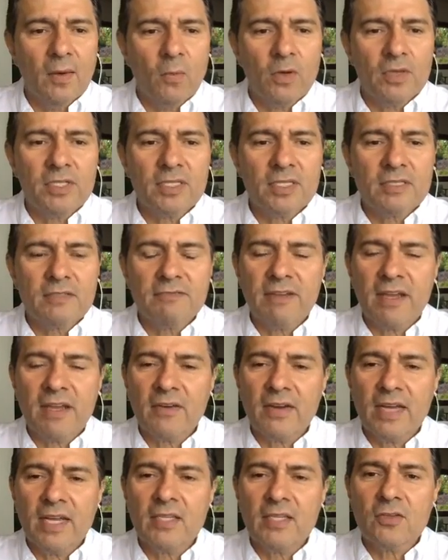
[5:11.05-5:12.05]
which is
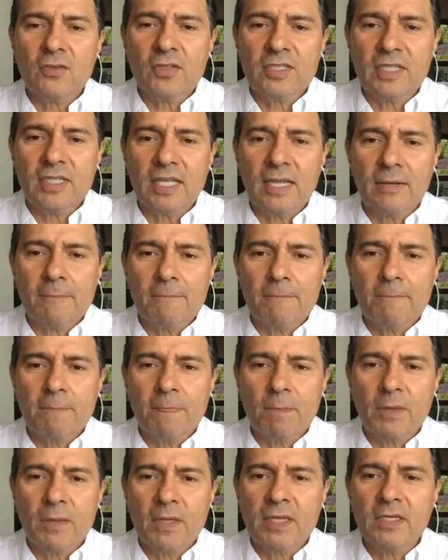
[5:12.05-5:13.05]
very interesting
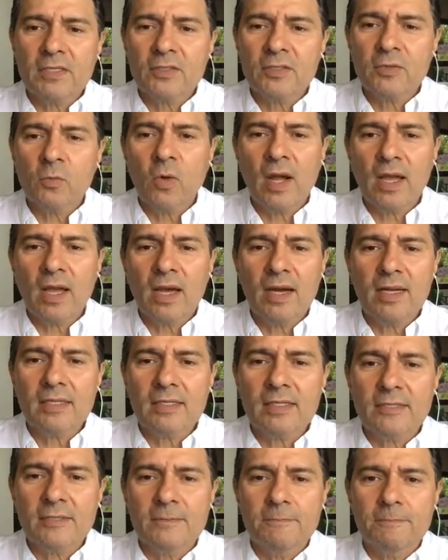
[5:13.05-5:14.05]
because why
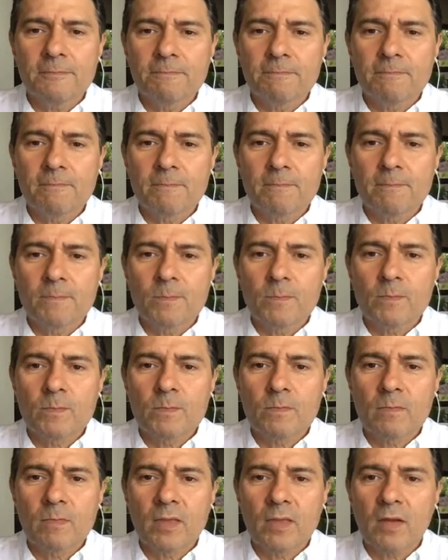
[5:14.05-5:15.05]
us?
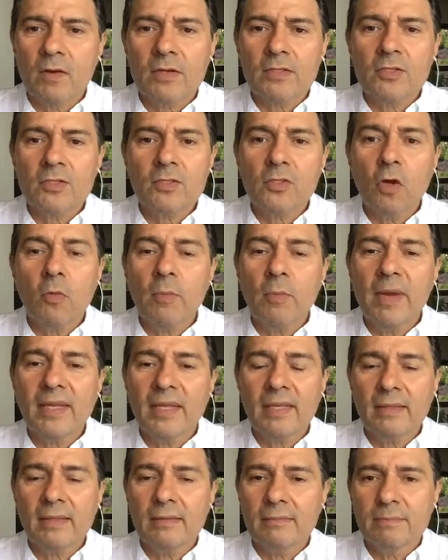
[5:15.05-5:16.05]
There are so
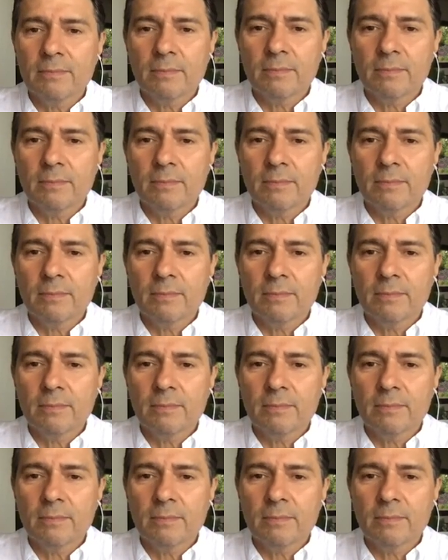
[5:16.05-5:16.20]
many